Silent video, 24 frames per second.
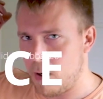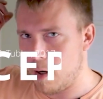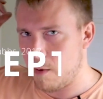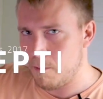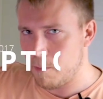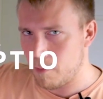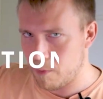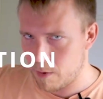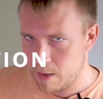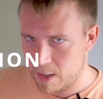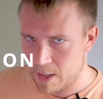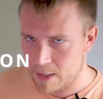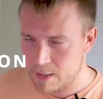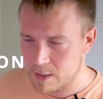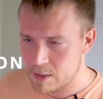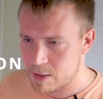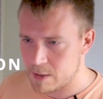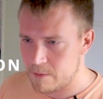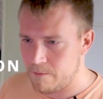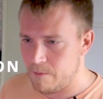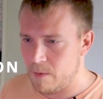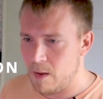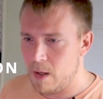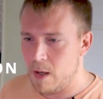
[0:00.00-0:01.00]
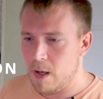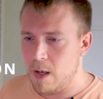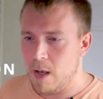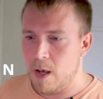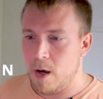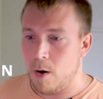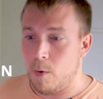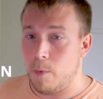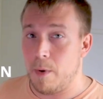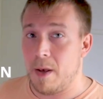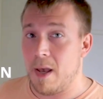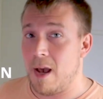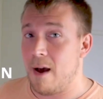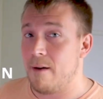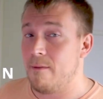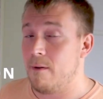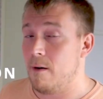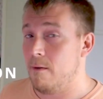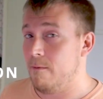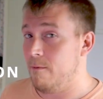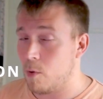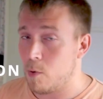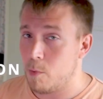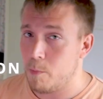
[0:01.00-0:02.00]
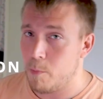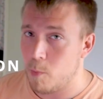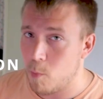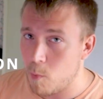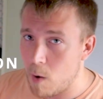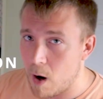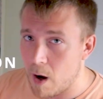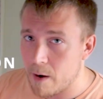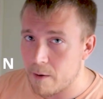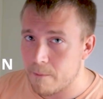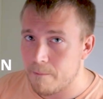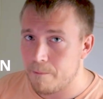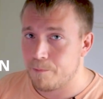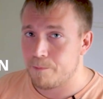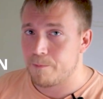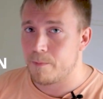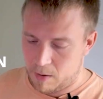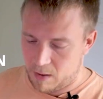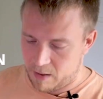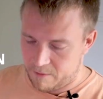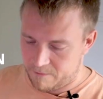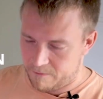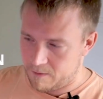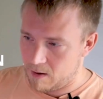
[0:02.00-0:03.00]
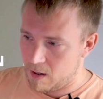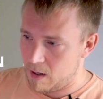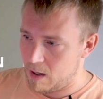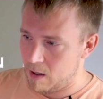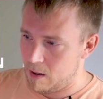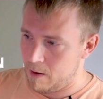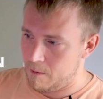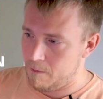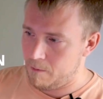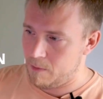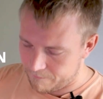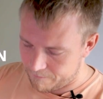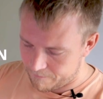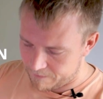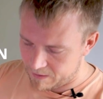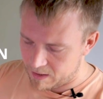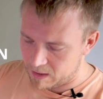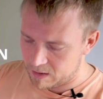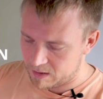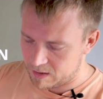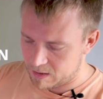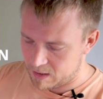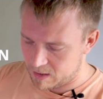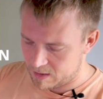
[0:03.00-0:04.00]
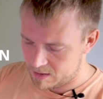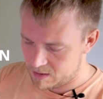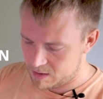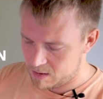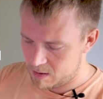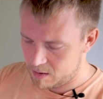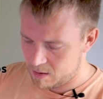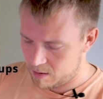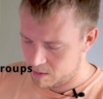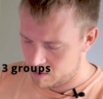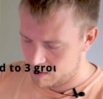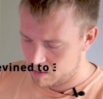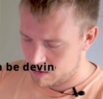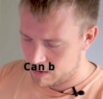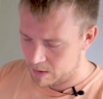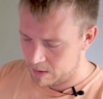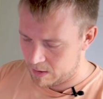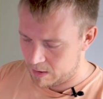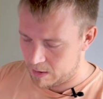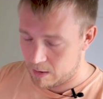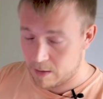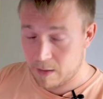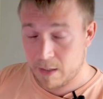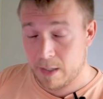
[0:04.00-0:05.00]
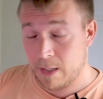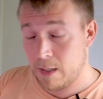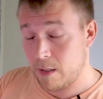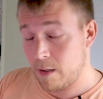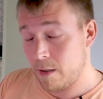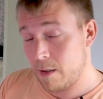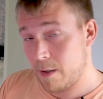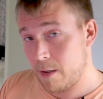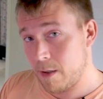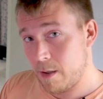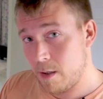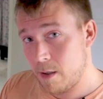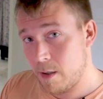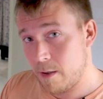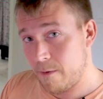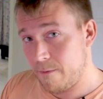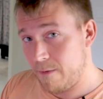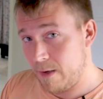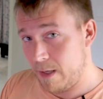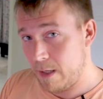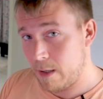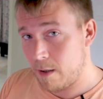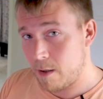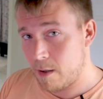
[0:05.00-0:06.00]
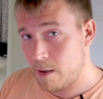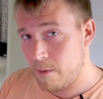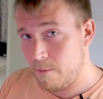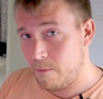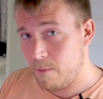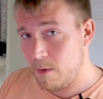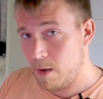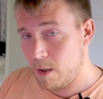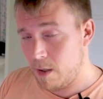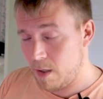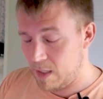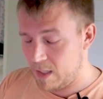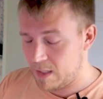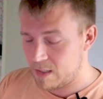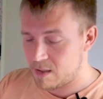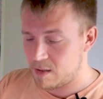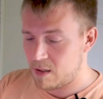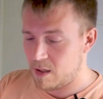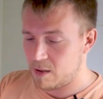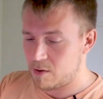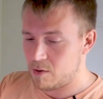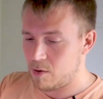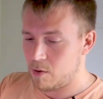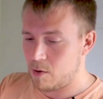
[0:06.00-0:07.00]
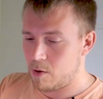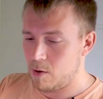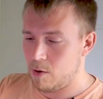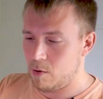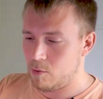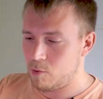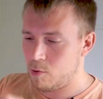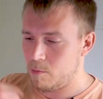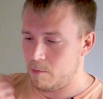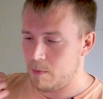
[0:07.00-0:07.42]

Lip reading: our brains, we have group 1. Well, if I feel touch in the finger, it starts to go to